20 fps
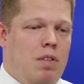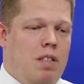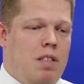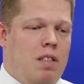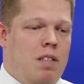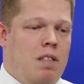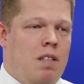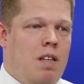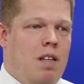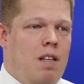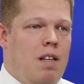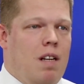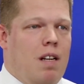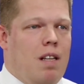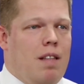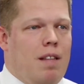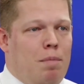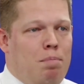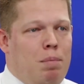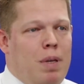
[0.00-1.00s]
was
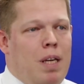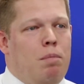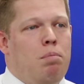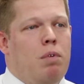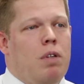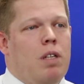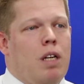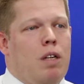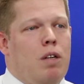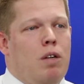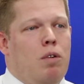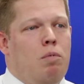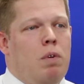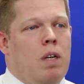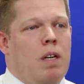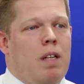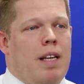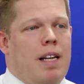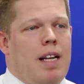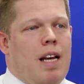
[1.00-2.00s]
the people at
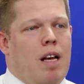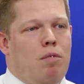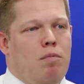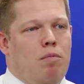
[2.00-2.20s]
Goodwill that